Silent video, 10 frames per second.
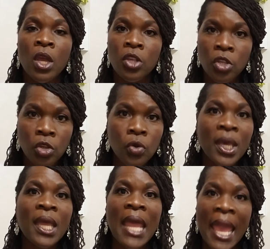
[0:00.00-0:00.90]
you
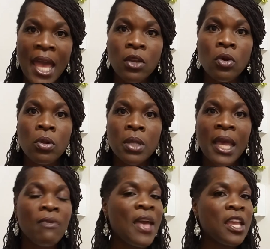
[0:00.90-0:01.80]
can handle
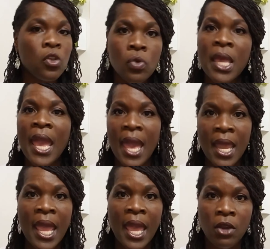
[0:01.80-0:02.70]
and that you can't
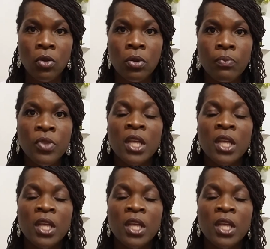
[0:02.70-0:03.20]
handle.